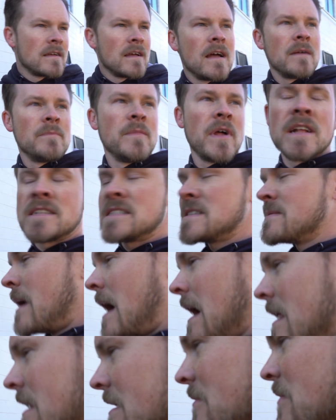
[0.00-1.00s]
I'm not
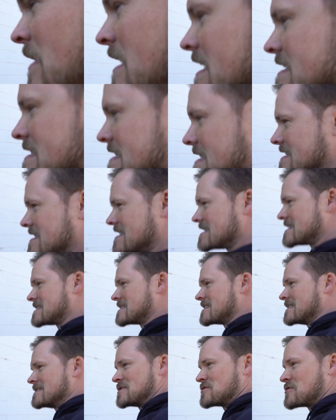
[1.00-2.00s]
smiling because this is
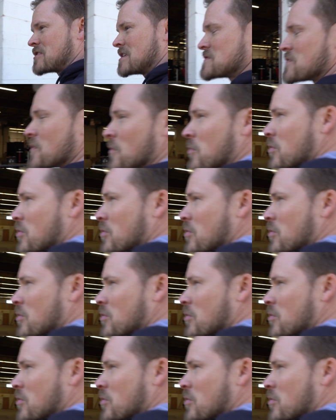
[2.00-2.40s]
a stressful